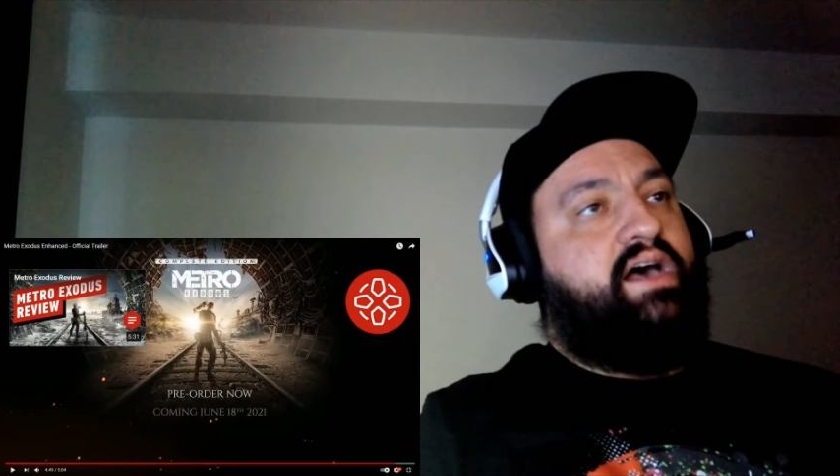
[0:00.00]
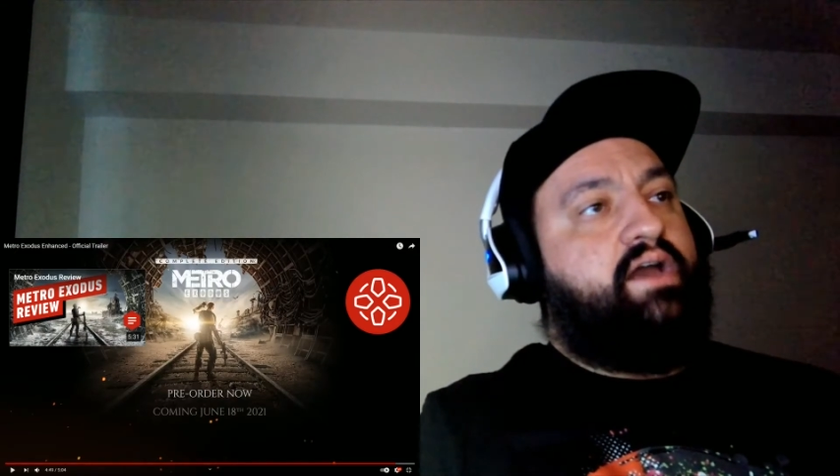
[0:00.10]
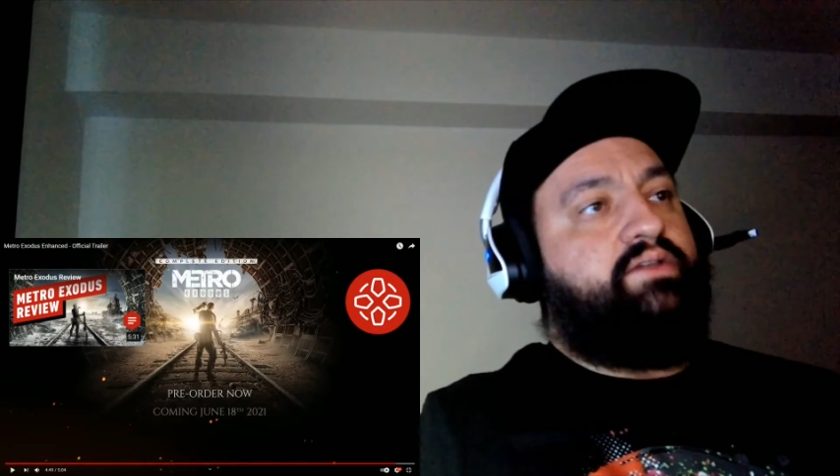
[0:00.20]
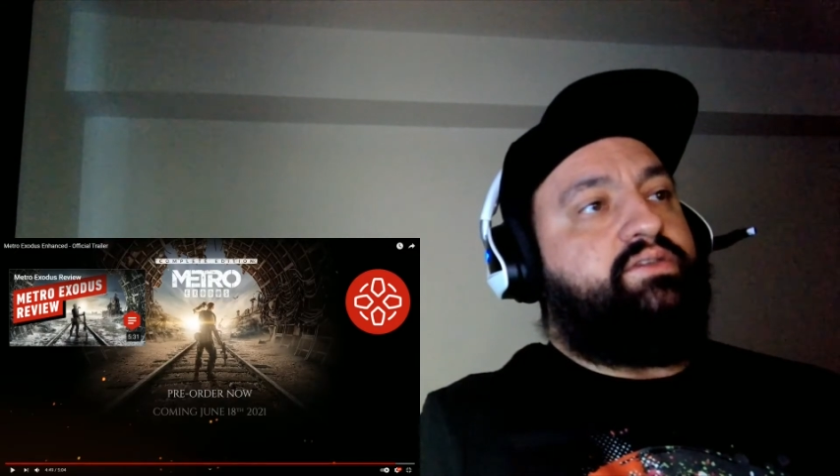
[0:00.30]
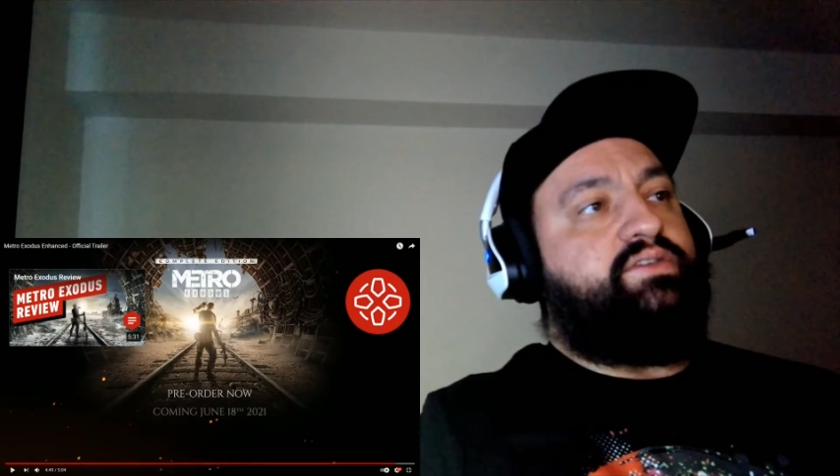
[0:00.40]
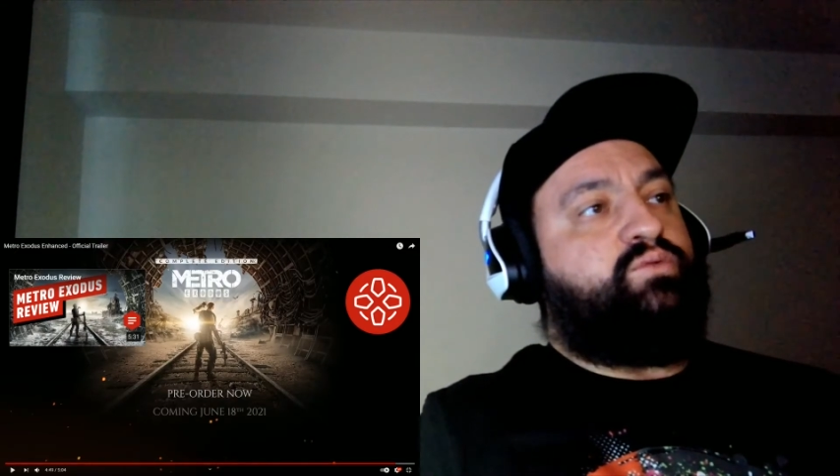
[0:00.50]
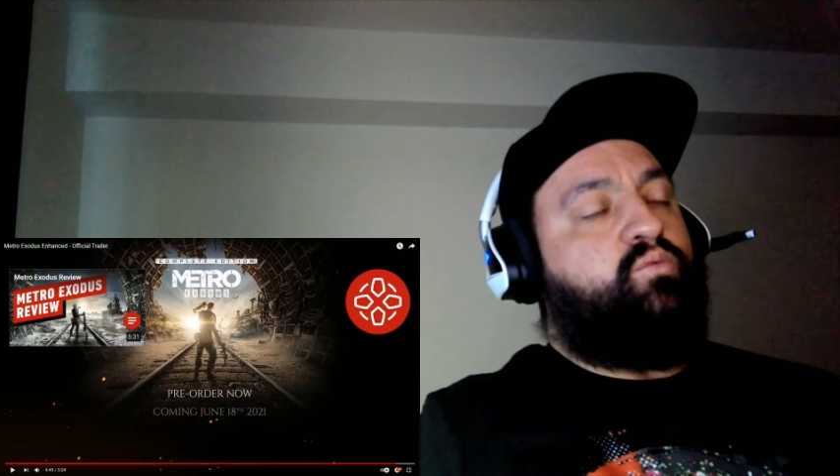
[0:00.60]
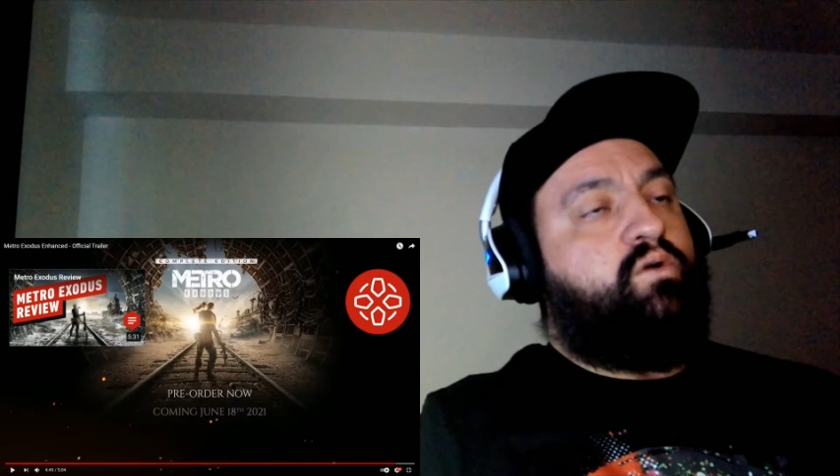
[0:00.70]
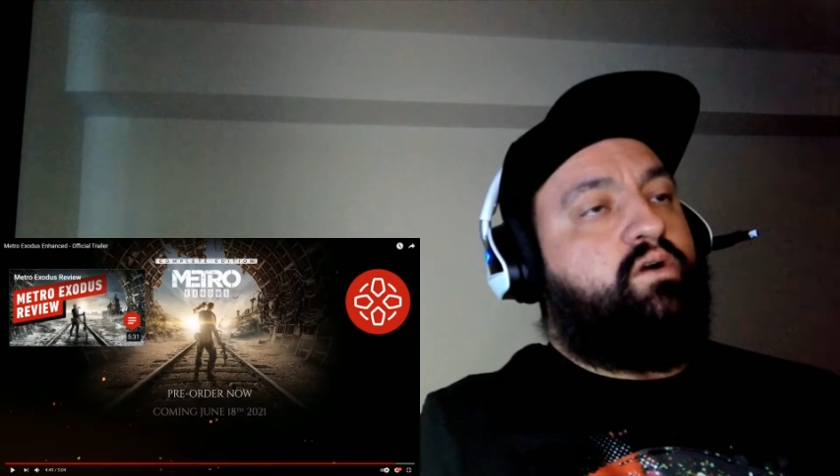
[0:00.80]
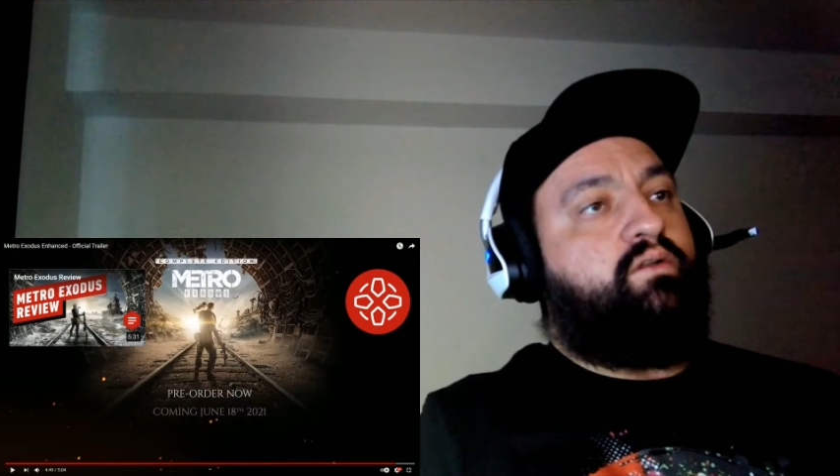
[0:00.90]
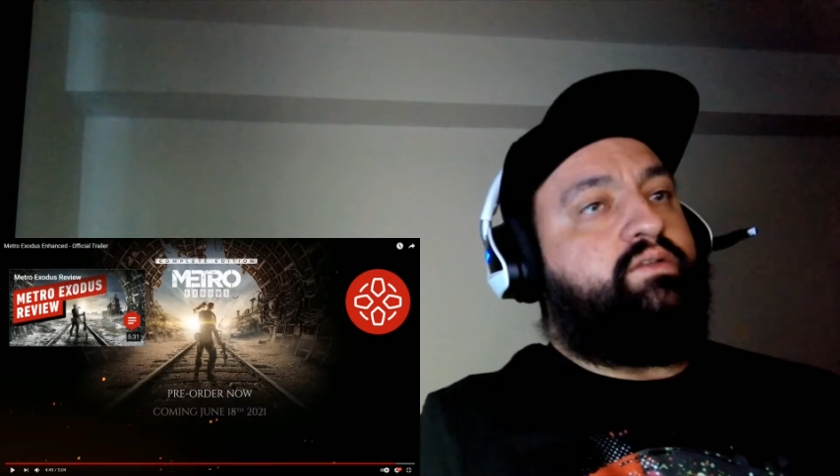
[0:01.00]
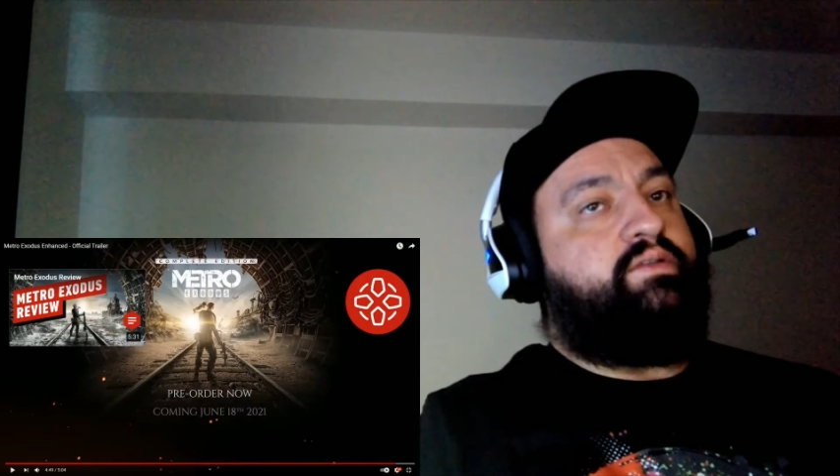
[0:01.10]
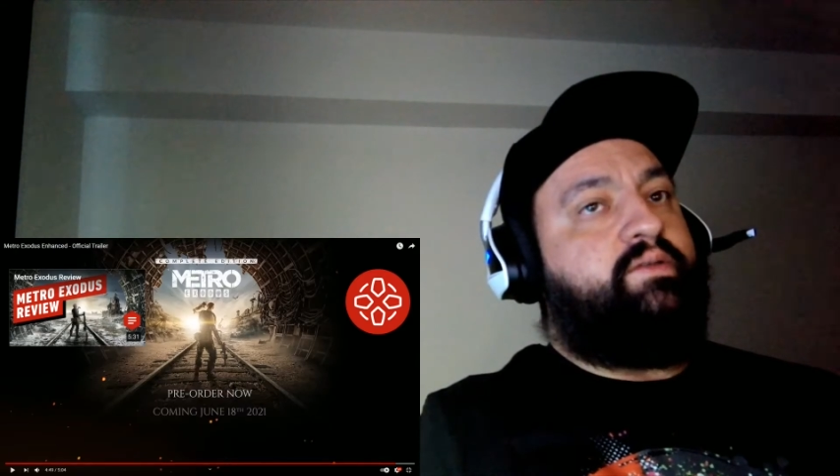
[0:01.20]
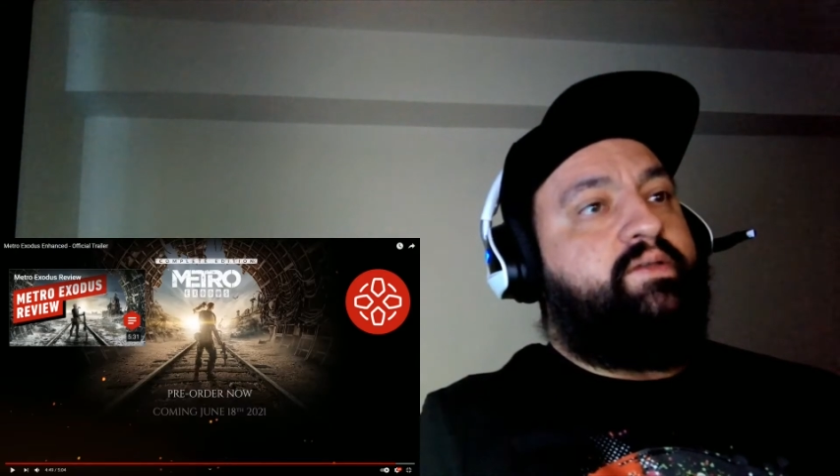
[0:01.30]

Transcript: out of this world.